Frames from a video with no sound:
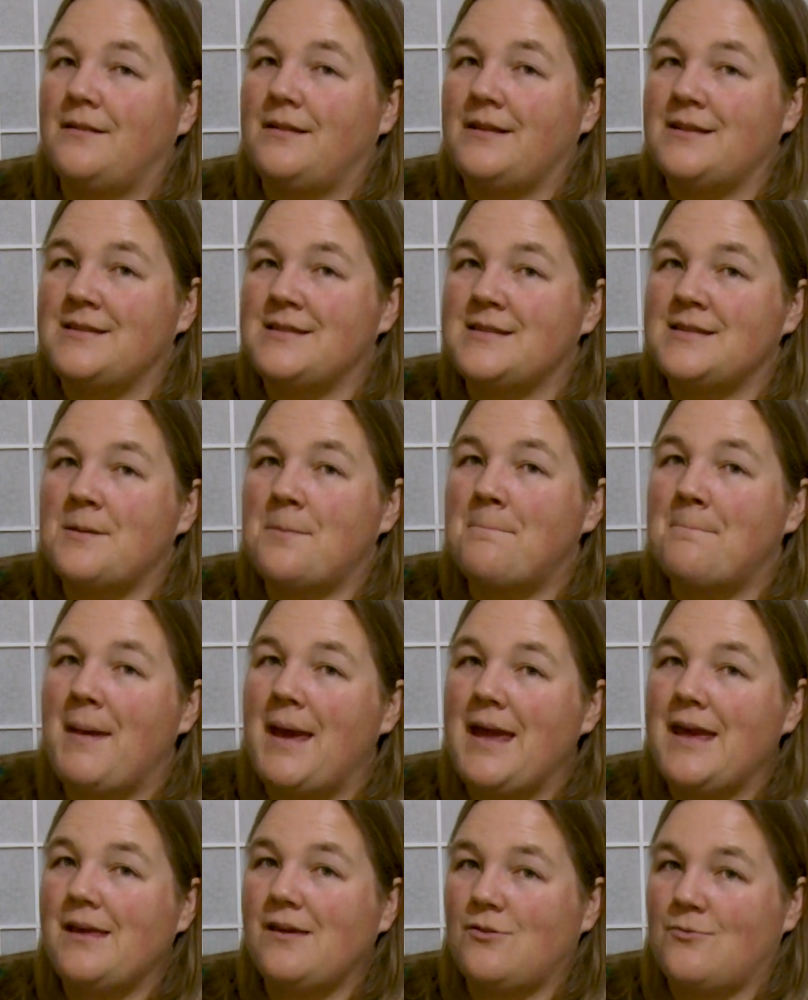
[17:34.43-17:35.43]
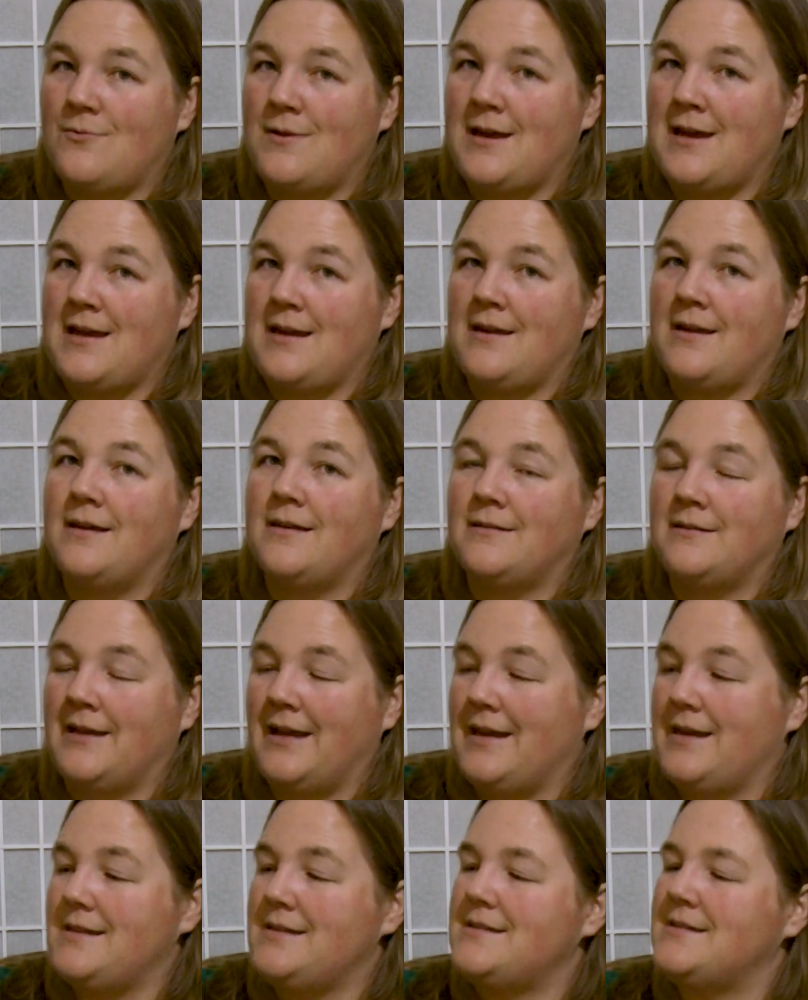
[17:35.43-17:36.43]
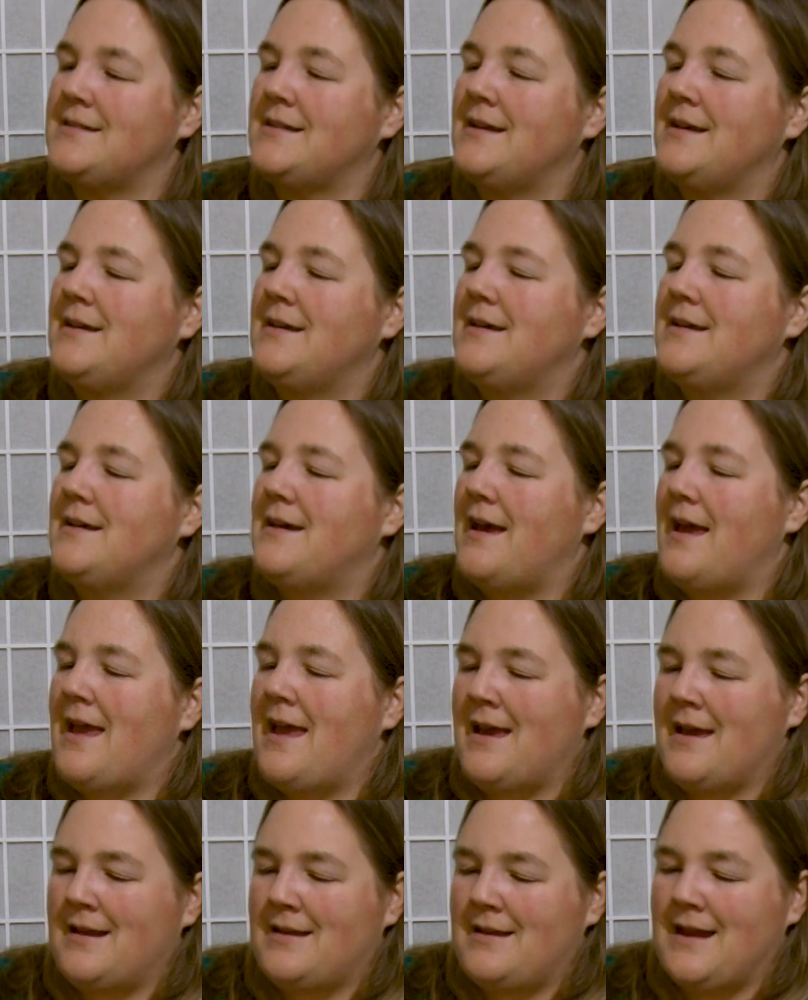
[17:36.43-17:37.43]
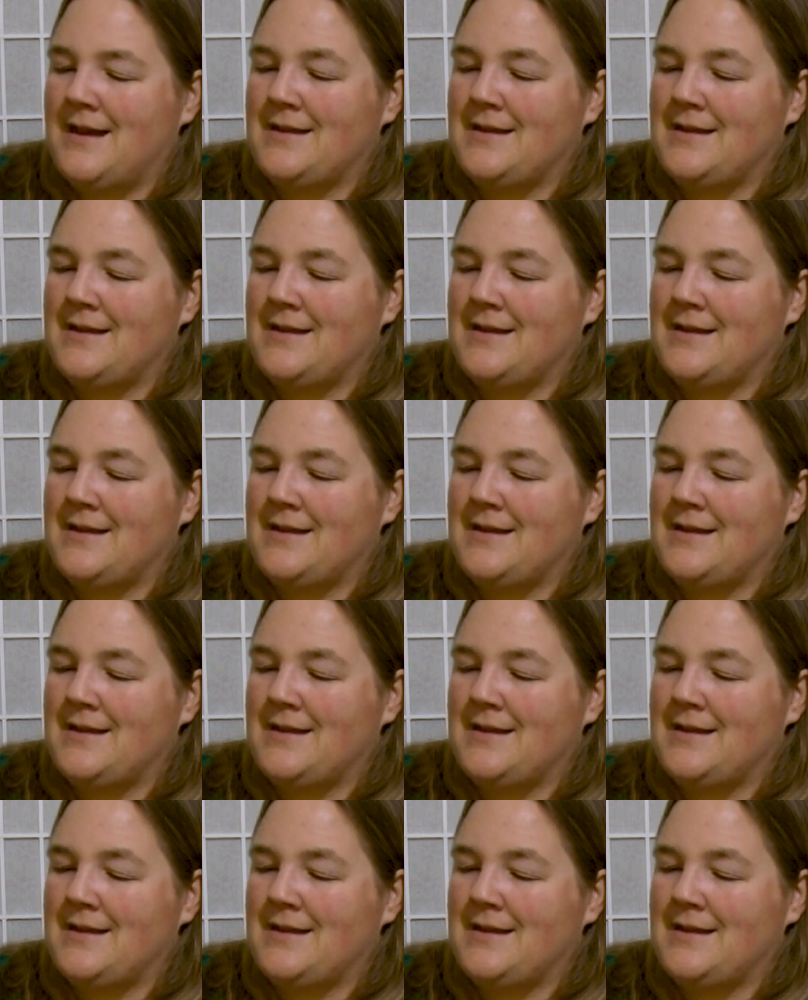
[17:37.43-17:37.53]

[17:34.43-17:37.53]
this is a May Queen lettuce. And